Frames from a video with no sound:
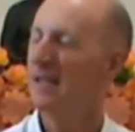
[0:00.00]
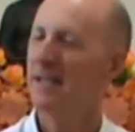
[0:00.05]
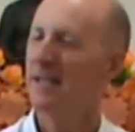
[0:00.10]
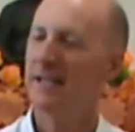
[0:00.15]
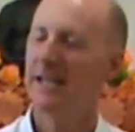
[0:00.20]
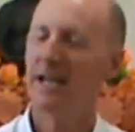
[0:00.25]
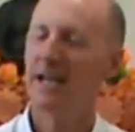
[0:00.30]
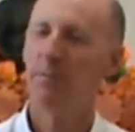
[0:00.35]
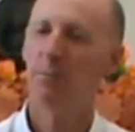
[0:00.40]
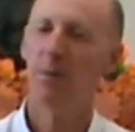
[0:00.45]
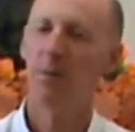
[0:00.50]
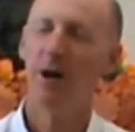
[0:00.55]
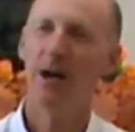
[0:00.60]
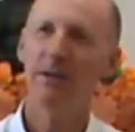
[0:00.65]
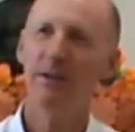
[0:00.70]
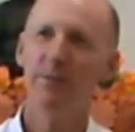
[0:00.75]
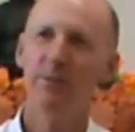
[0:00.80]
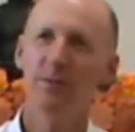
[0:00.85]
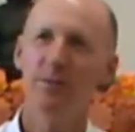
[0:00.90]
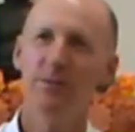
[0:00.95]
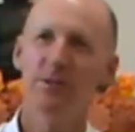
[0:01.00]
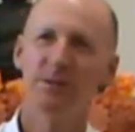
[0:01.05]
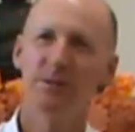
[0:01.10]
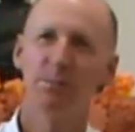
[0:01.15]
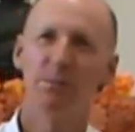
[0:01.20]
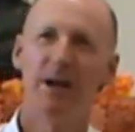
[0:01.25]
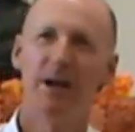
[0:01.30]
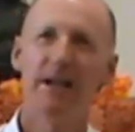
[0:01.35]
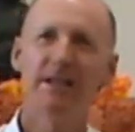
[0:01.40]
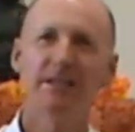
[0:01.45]
Now, mindfulness
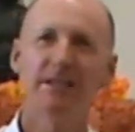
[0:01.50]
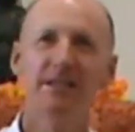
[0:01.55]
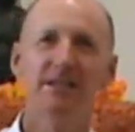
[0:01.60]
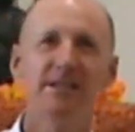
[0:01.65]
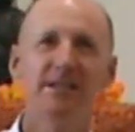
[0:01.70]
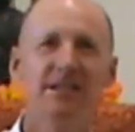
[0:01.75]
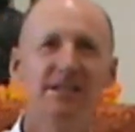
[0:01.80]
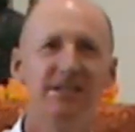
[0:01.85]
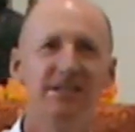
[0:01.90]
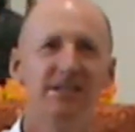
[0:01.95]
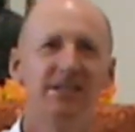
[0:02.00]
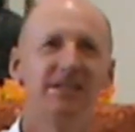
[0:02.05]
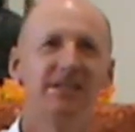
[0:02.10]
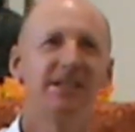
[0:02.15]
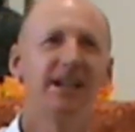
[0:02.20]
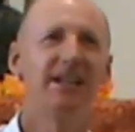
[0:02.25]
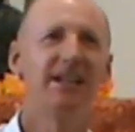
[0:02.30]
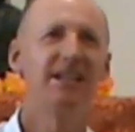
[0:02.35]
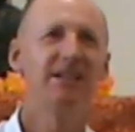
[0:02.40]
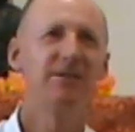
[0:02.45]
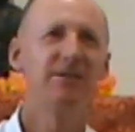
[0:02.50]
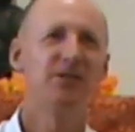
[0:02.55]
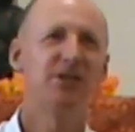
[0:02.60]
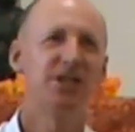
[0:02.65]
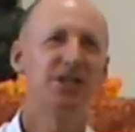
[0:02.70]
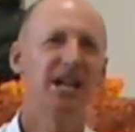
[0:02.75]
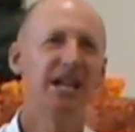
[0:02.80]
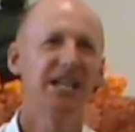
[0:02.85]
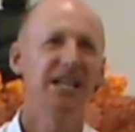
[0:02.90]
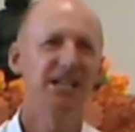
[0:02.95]
practice is a study of
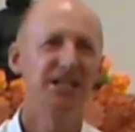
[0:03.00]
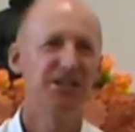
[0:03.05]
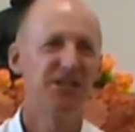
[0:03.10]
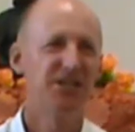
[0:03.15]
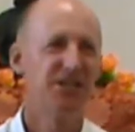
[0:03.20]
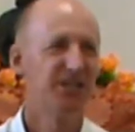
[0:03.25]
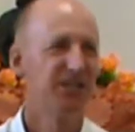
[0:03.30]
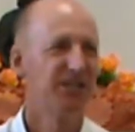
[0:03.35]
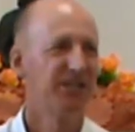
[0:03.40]
change.